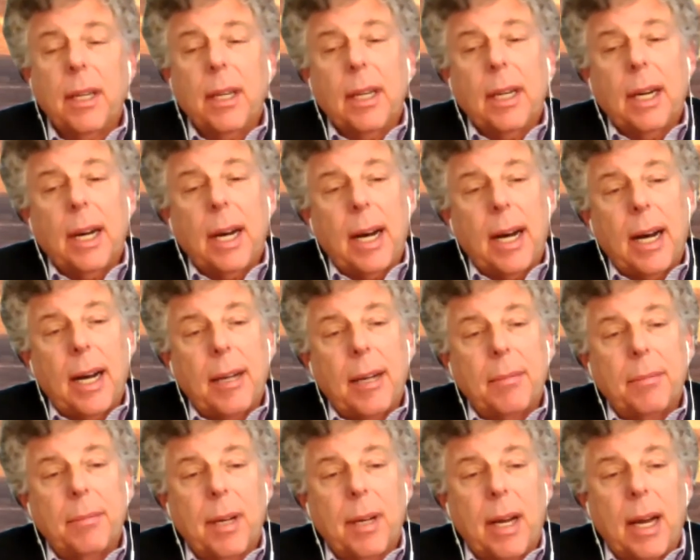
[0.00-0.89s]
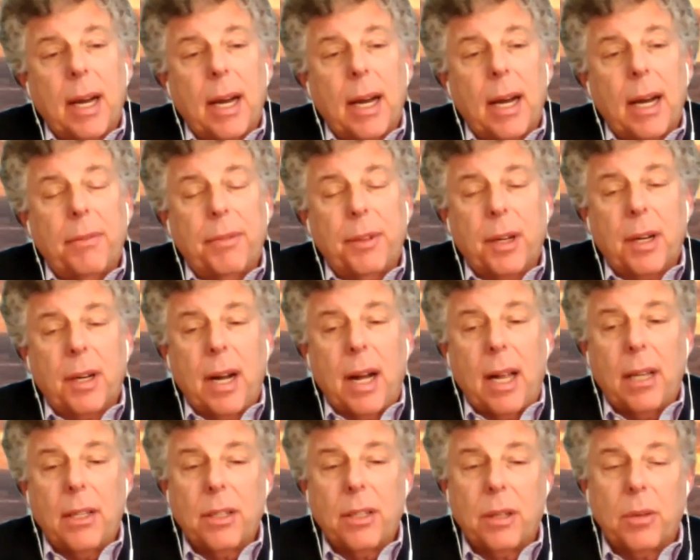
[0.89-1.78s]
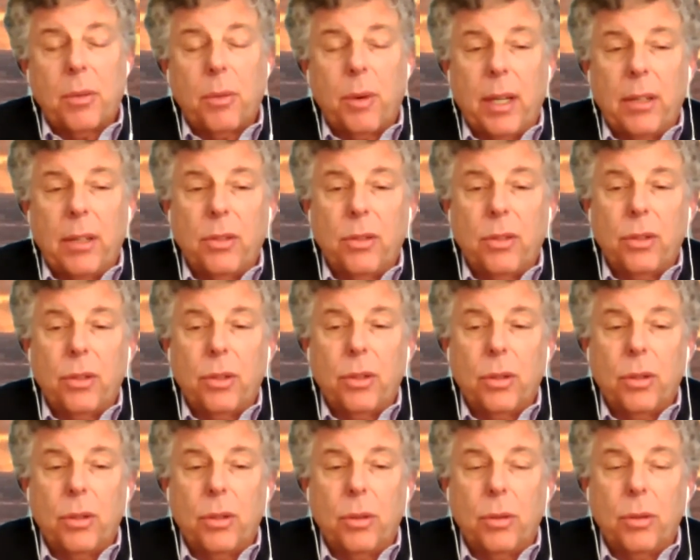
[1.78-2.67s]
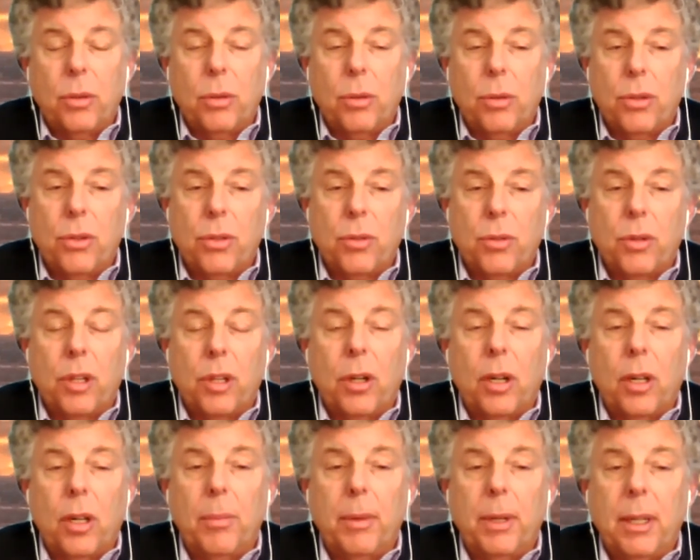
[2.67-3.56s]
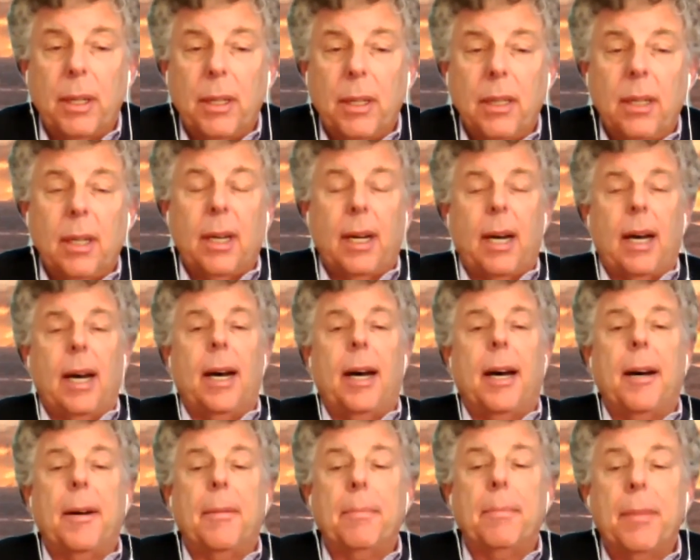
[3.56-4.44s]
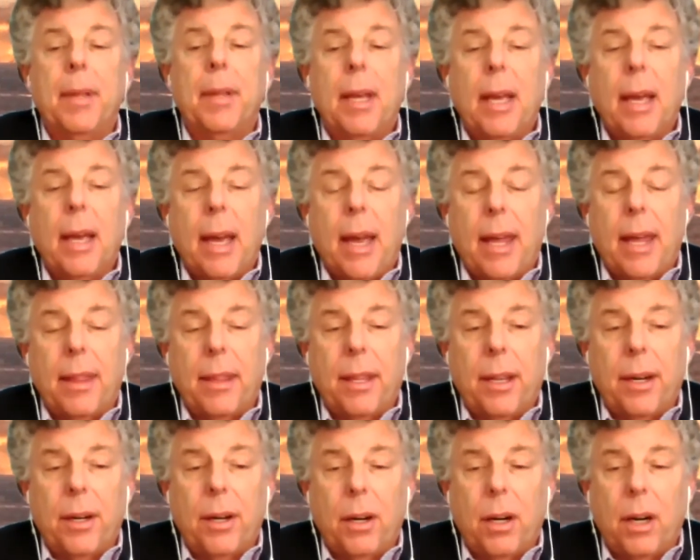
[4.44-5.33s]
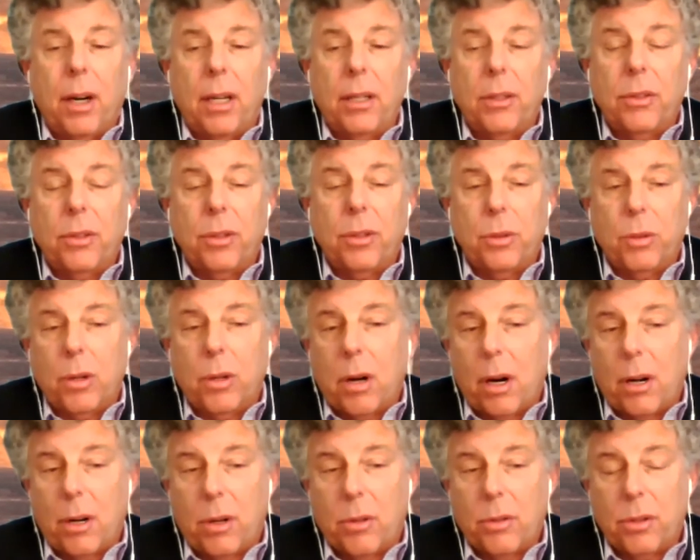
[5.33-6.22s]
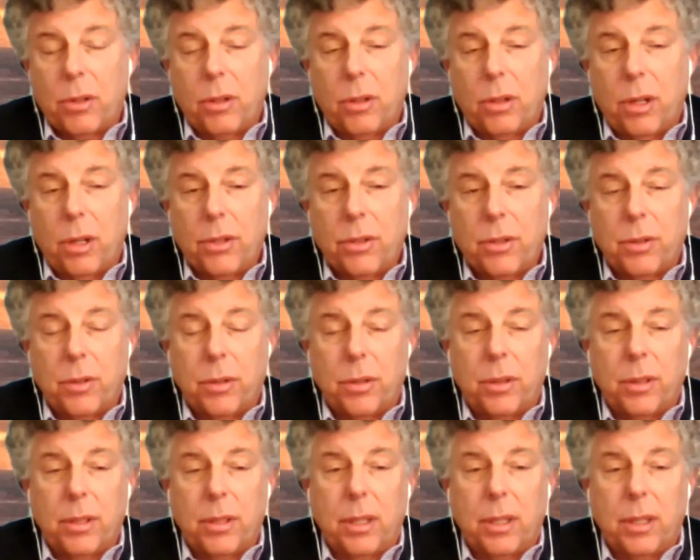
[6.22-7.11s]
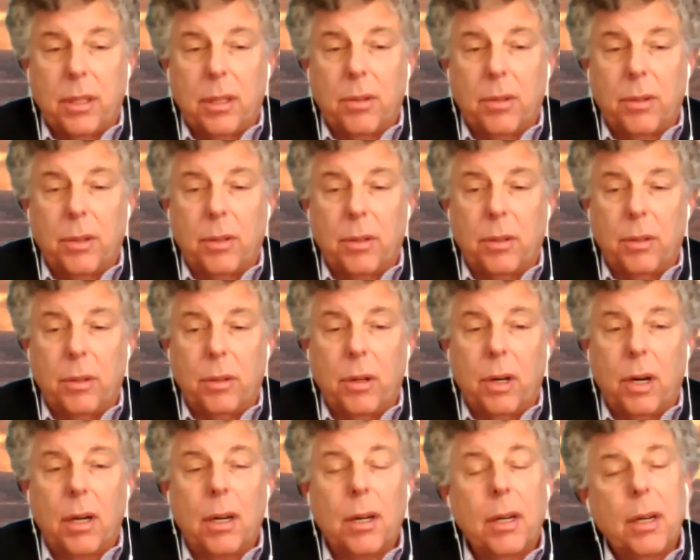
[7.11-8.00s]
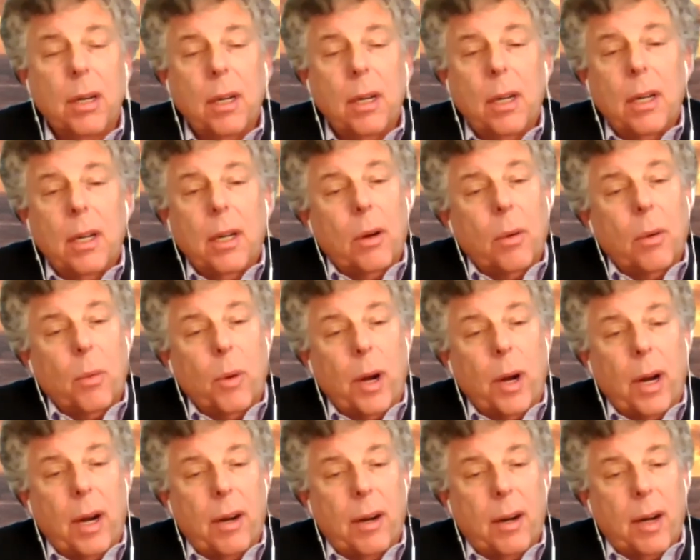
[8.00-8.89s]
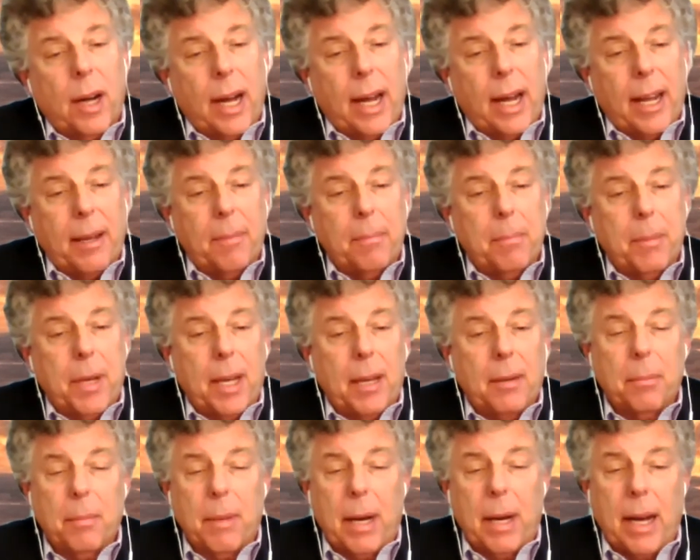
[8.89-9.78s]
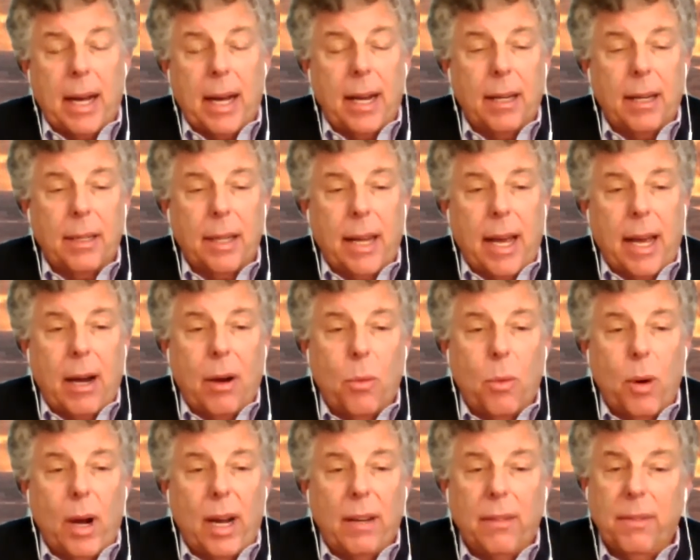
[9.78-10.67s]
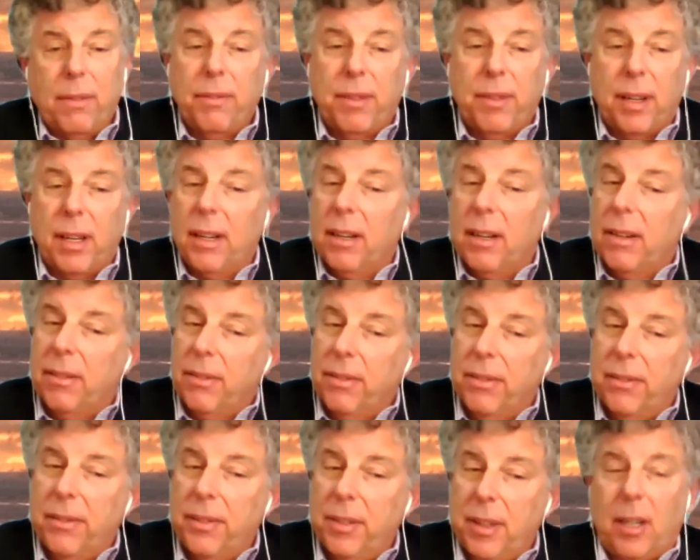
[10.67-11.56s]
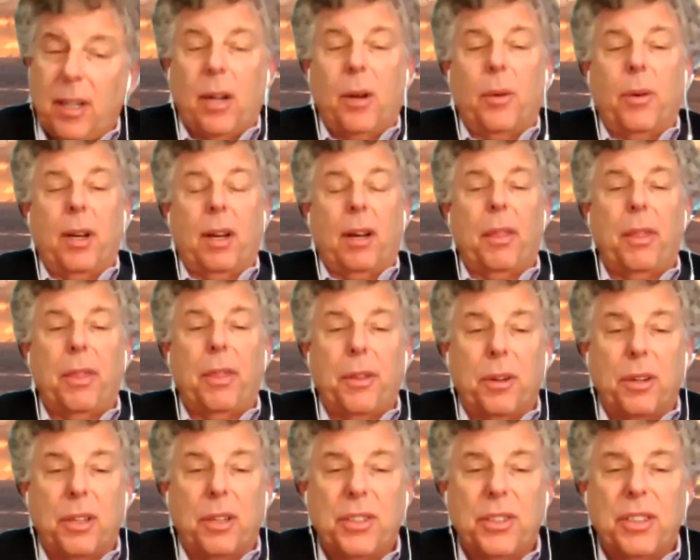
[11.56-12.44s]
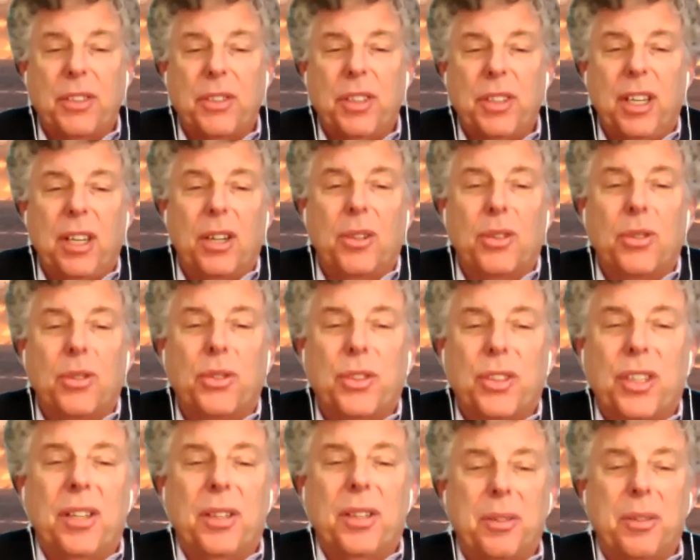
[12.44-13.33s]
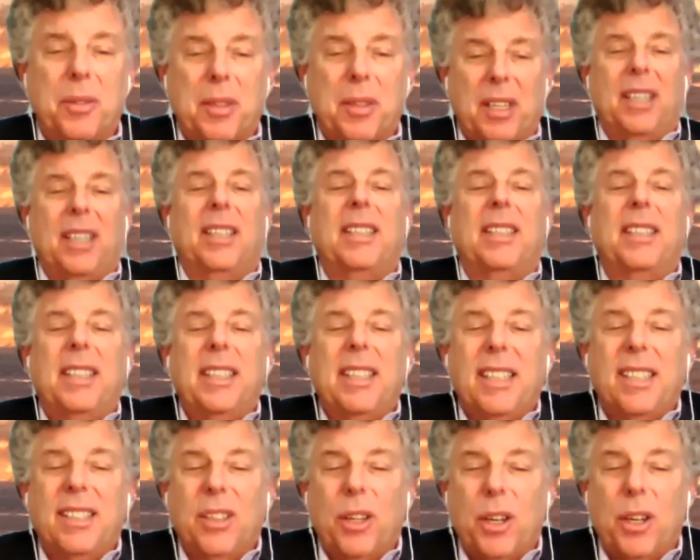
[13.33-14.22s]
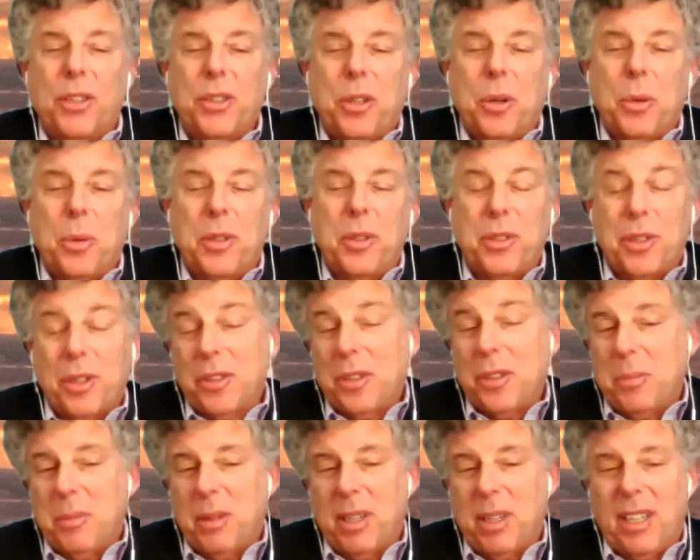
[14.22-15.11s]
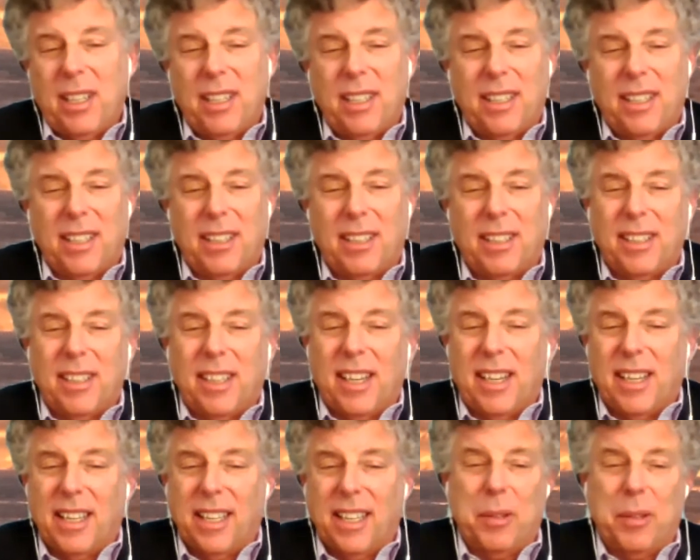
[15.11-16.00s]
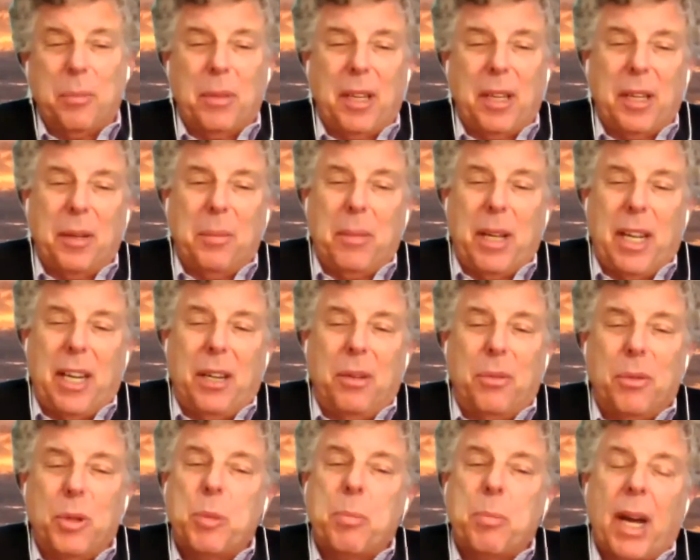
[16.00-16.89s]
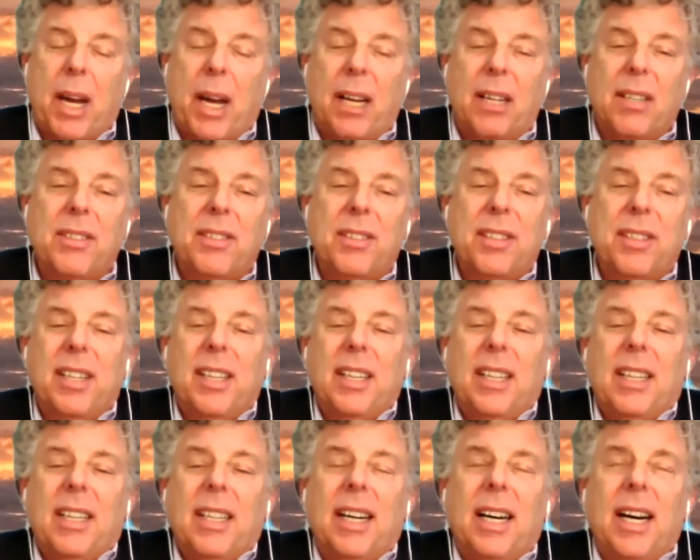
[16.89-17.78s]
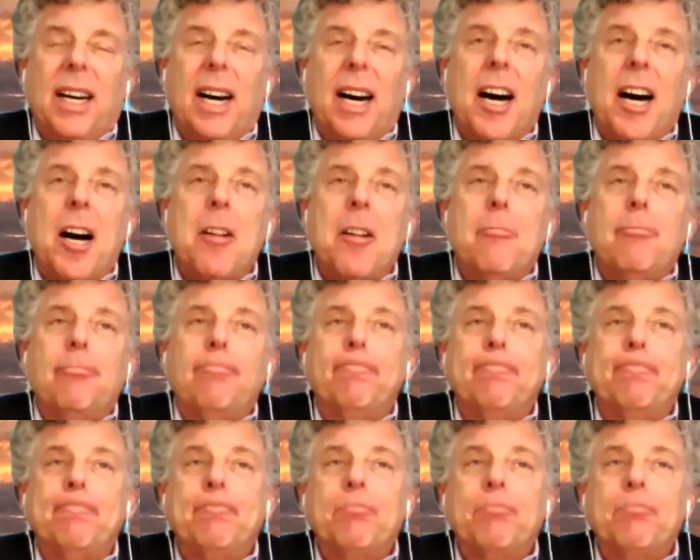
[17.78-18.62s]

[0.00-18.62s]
For college, I went to SUNY Albany, and then on to Cardozo Law School here in New York, where I met my now wife of going on 36 years. So law school was good to me in many respects. After